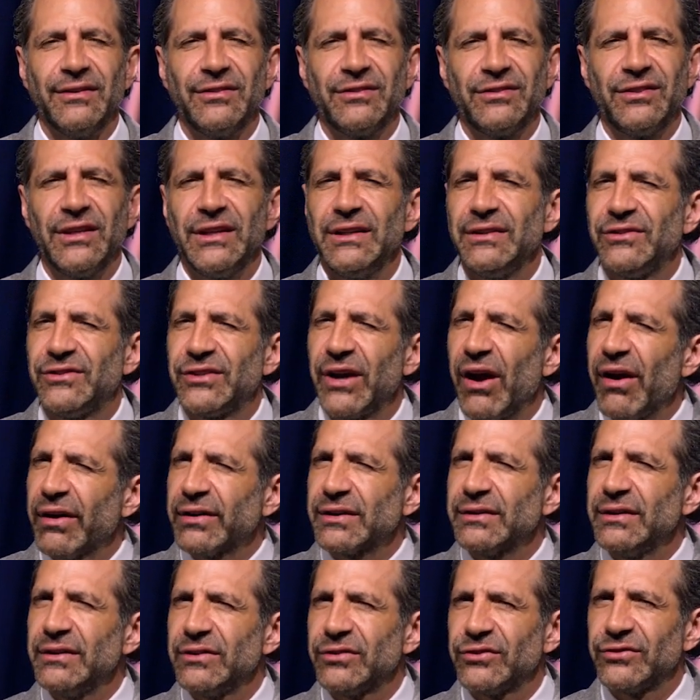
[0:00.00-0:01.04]
See,
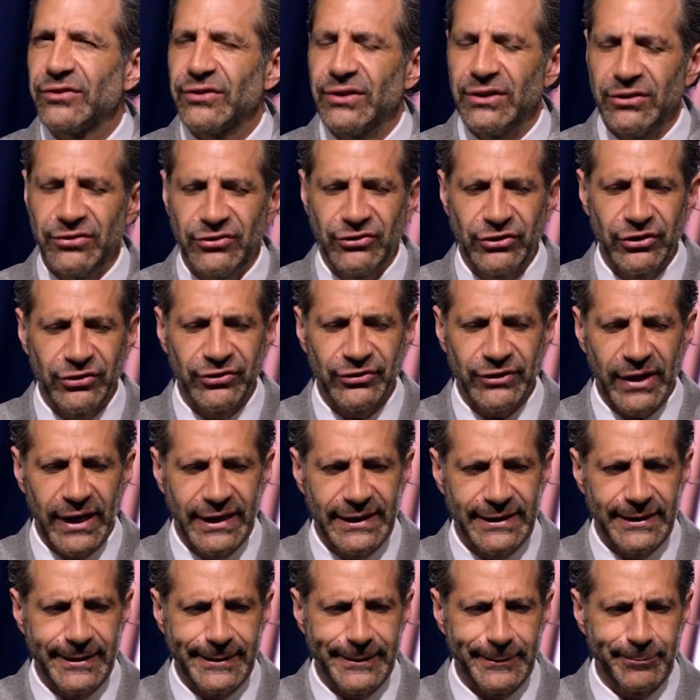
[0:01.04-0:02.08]
darkness is just
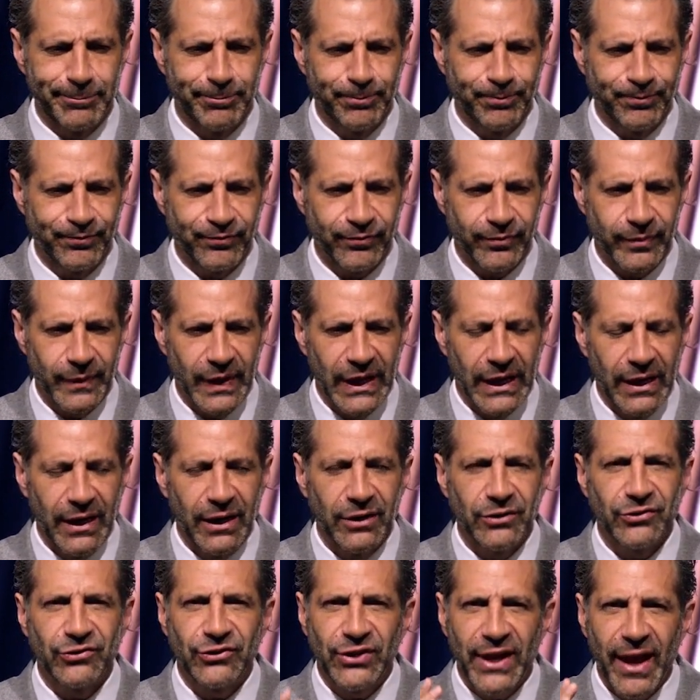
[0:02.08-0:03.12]
like a
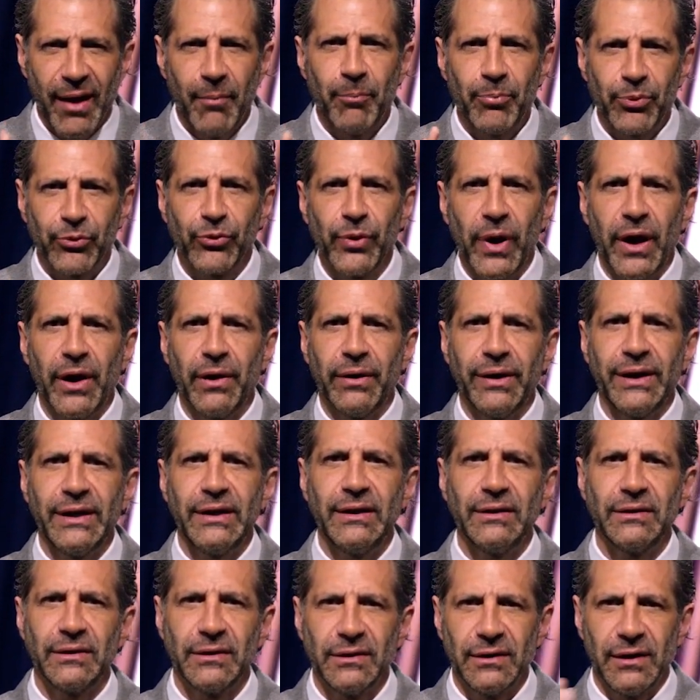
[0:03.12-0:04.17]

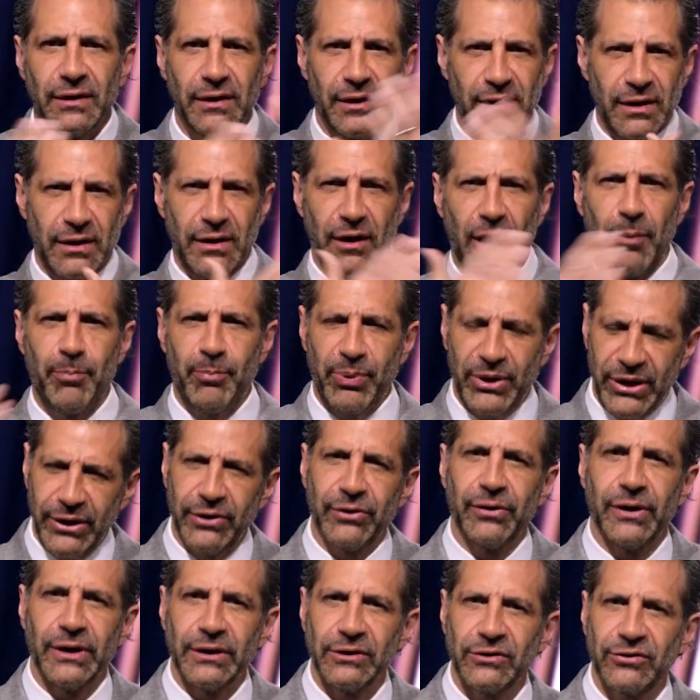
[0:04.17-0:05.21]
temporary
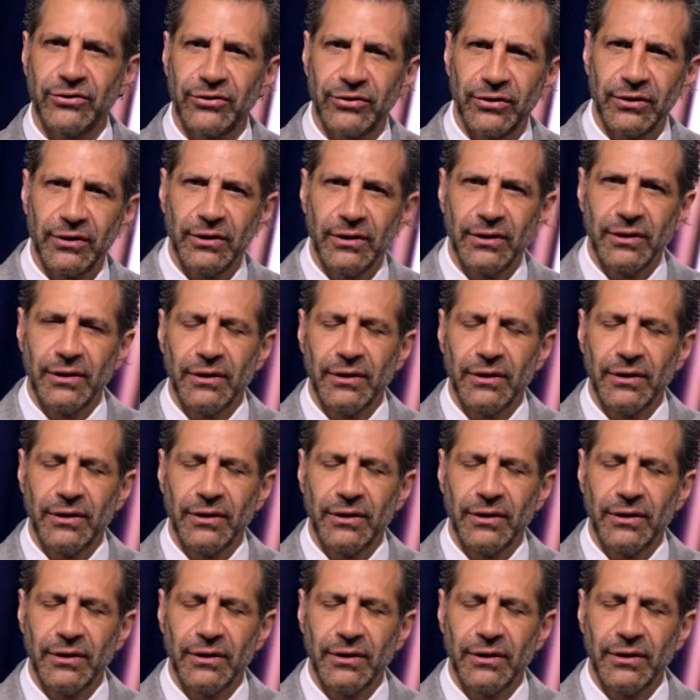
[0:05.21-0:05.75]
appearance